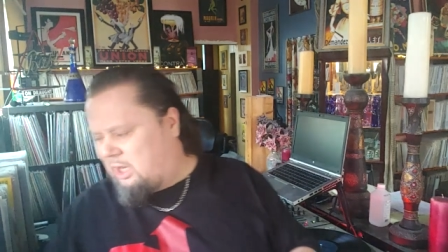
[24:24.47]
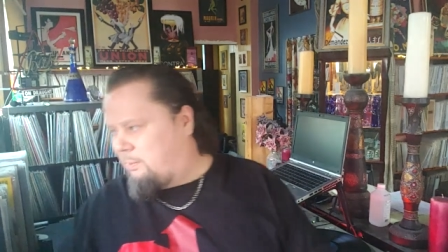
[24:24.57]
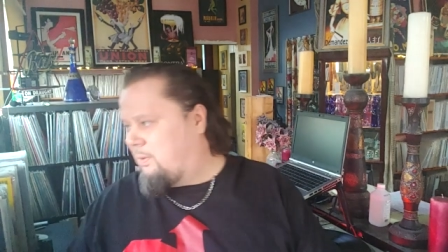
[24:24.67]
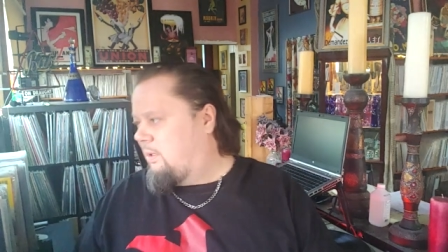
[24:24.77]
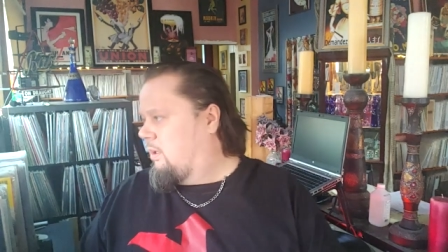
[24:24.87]

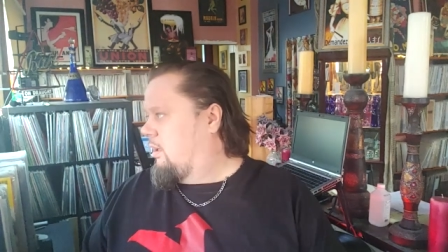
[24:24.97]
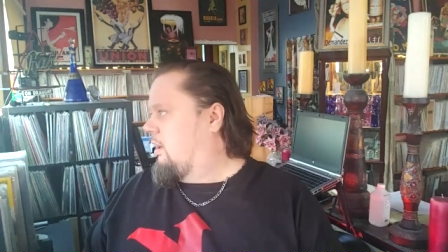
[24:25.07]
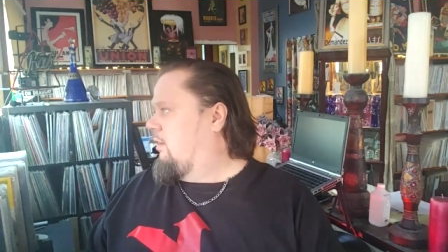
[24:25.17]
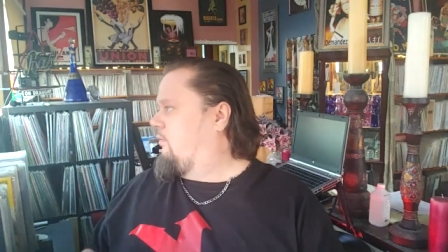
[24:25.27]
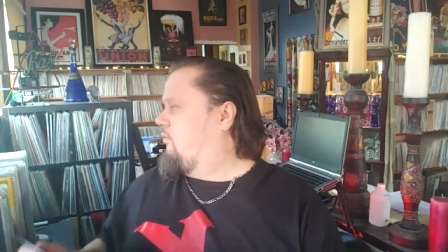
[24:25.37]
up
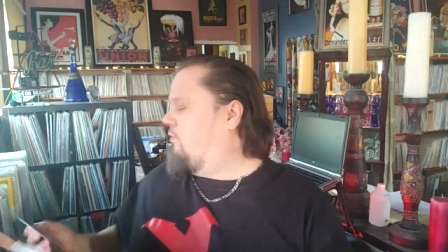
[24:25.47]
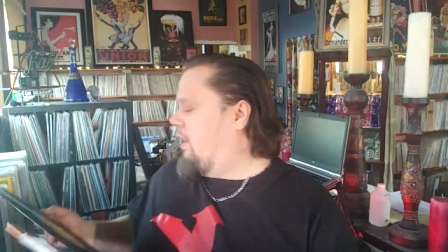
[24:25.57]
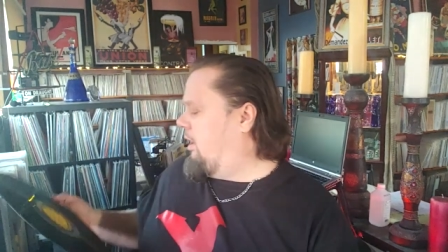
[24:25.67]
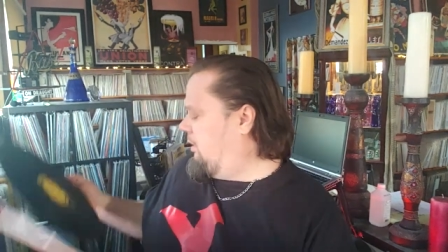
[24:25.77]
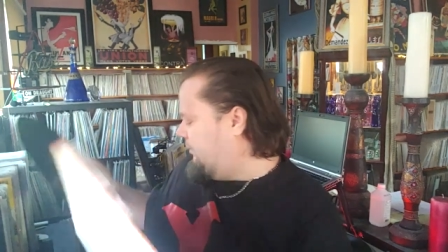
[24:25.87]

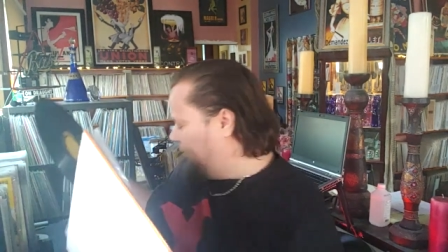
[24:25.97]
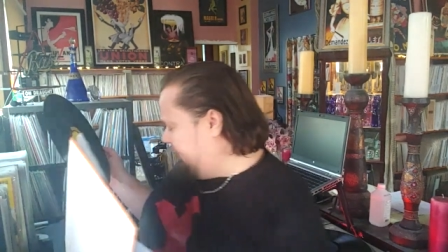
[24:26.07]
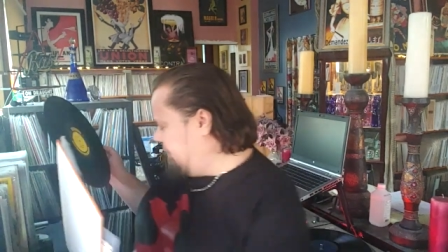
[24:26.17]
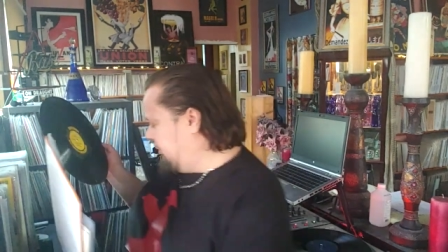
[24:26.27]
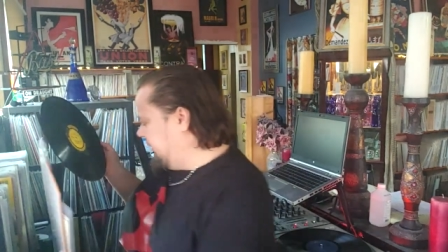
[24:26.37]
fairly
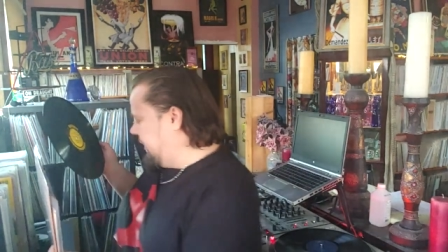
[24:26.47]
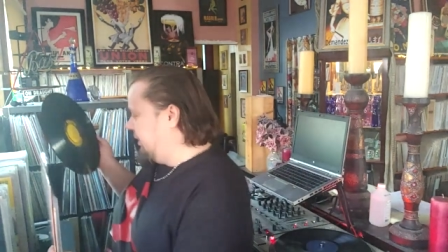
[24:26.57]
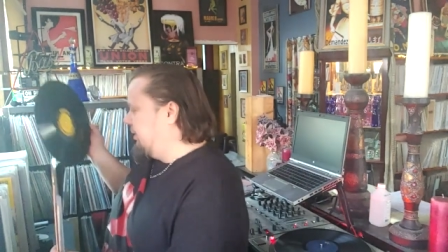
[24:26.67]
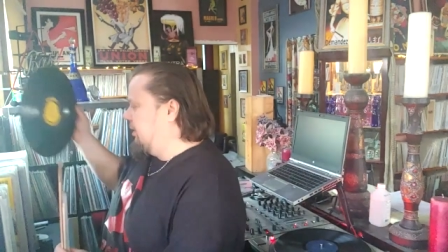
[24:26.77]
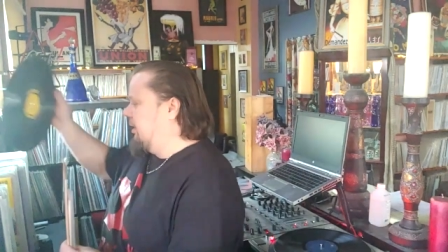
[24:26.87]

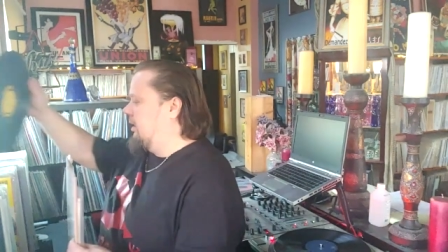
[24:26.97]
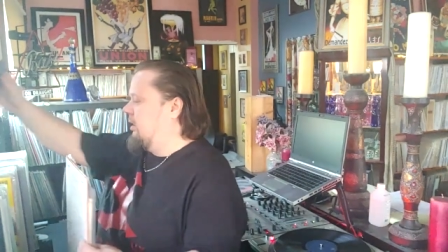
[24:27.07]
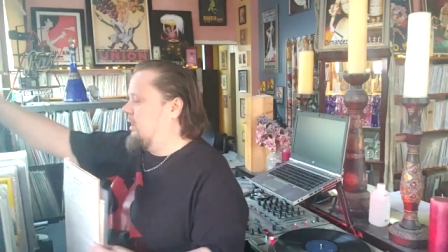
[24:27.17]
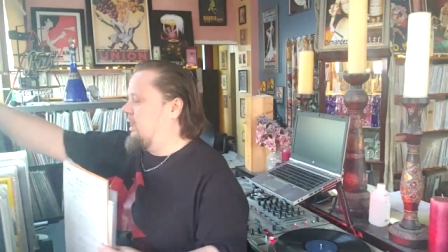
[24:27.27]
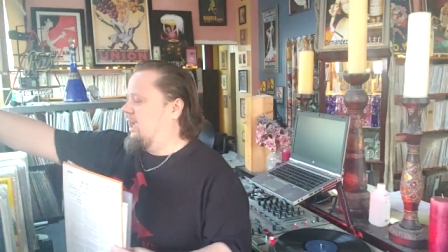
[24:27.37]
frequently
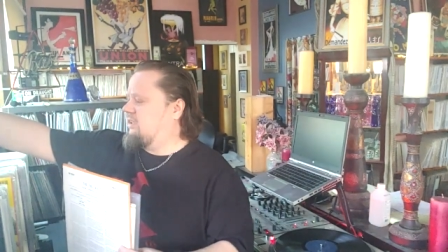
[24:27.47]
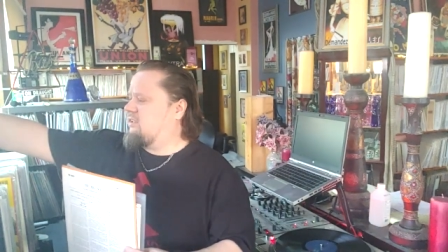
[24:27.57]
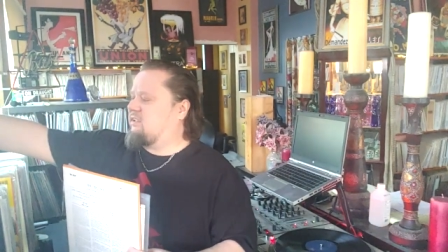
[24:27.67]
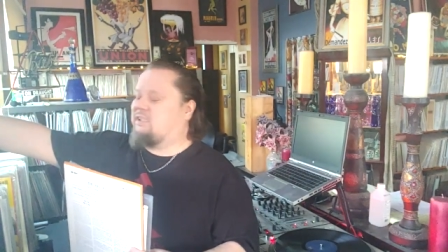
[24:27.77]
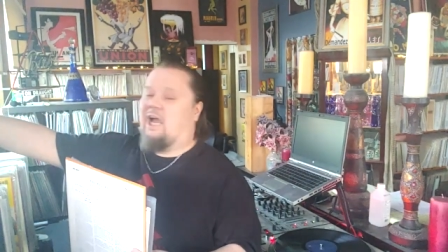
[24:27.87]
as
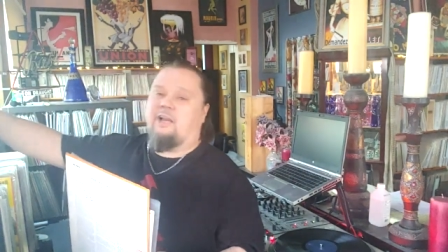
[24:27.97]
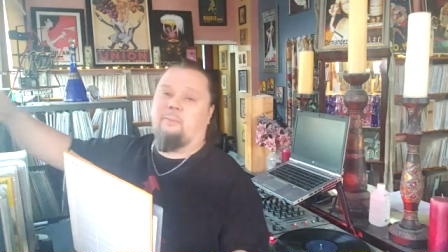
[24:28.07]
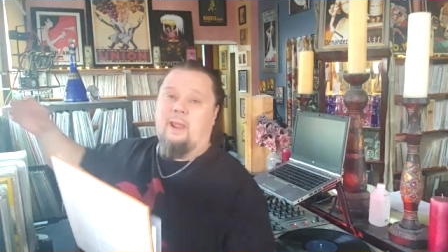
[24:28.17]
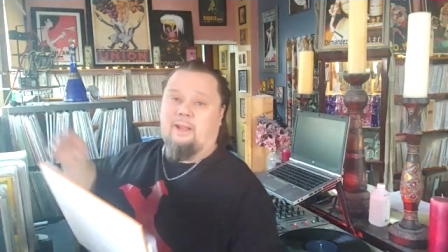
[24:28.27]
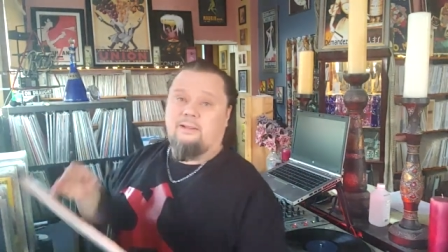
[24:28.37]
a
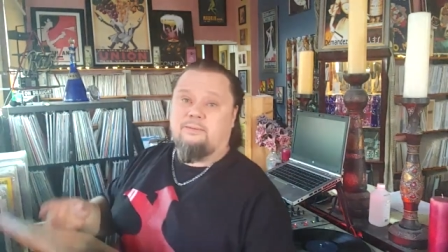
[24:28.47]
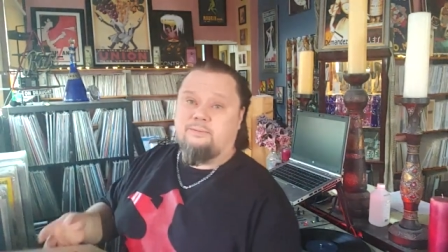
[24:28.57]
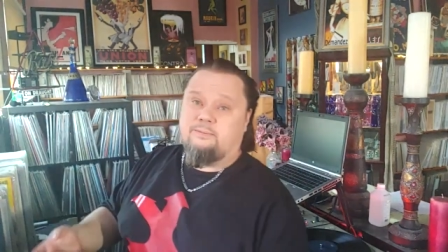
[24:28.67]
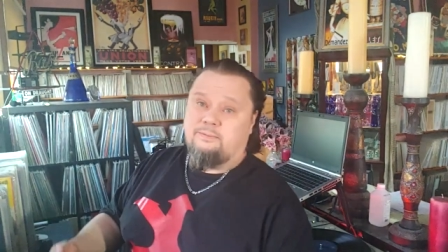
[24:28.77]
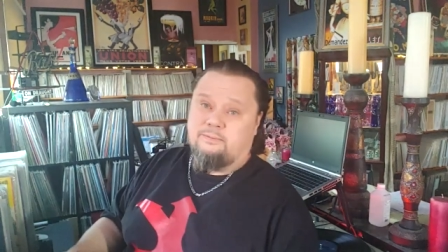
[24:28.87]
sideman
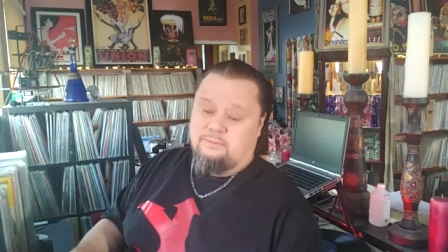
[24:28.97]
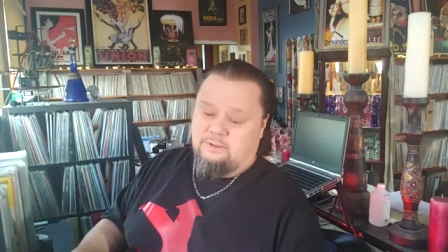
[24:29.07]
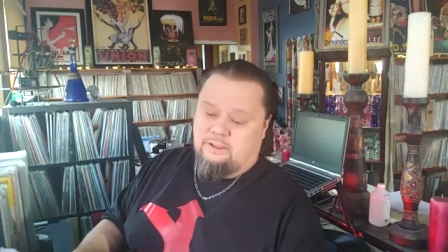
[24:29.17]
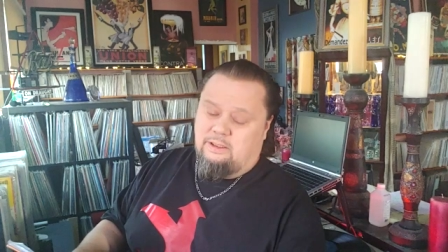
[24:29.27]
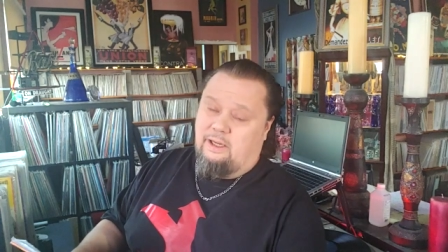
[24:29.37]

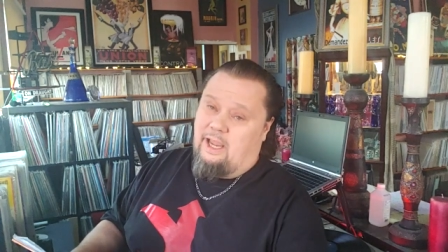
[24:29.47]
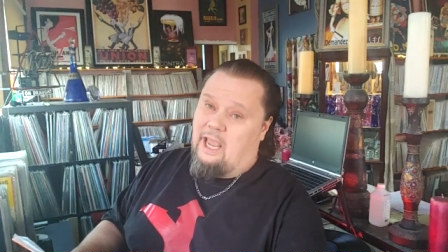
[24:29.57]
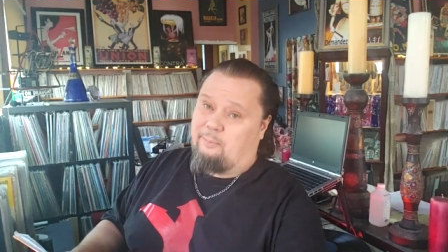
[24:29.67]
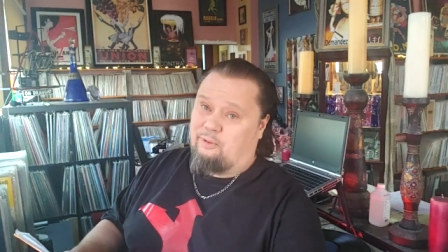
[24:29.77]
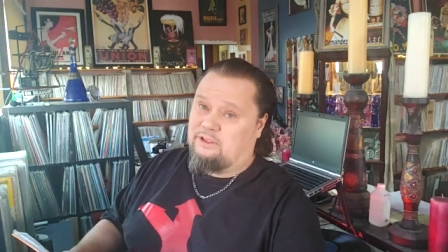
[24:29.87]

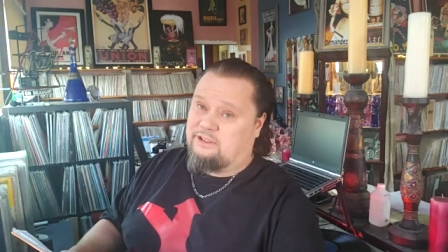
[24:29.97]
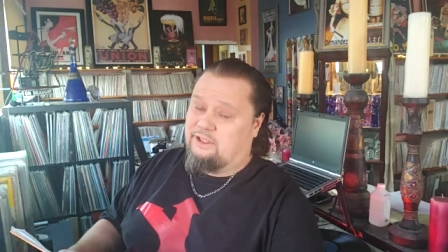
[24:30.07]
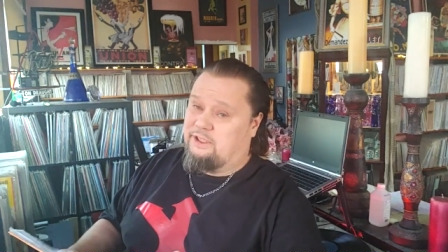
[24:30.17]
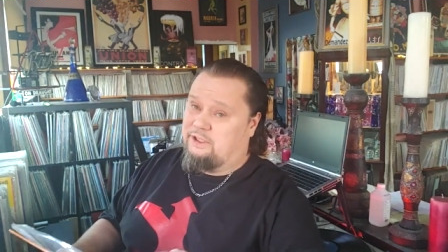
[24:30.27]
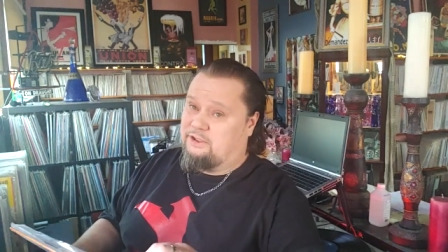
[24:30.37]
at
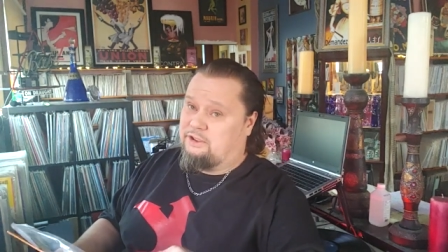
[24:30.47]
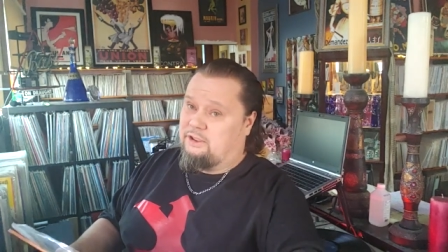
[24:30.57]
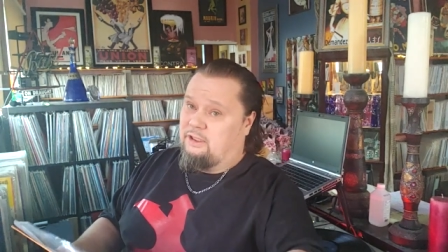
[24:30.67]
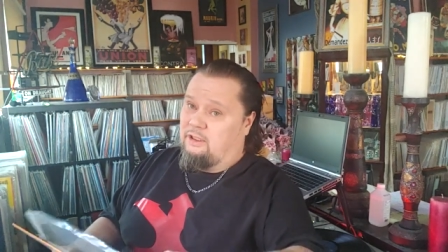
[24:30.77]
Prestige